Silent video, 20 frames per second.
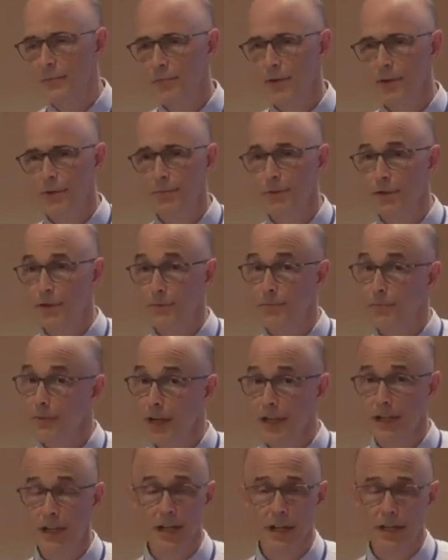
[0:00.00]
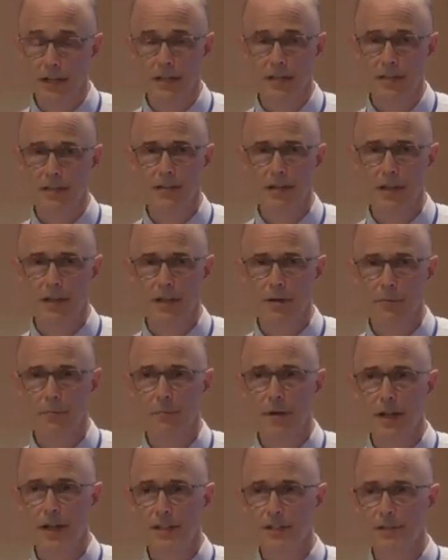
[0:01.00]
birthmarks may not
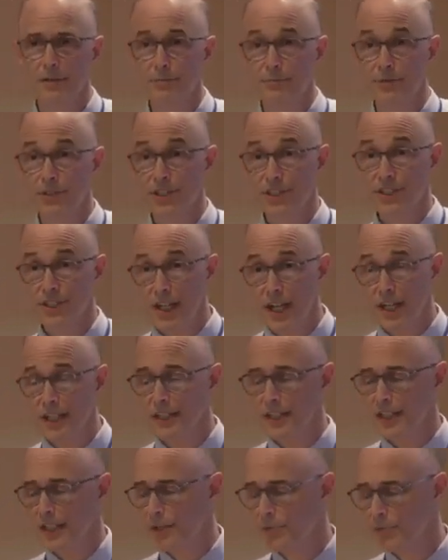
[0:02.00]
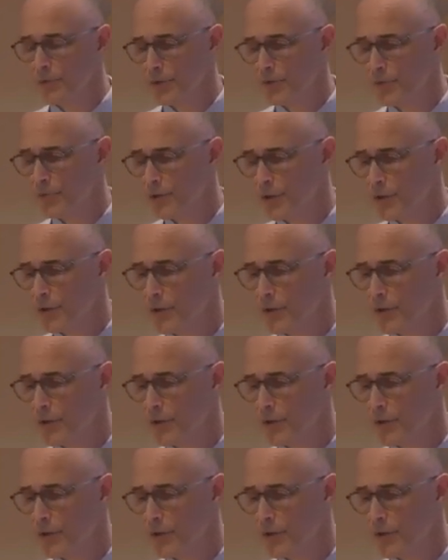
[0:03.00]
match precisely with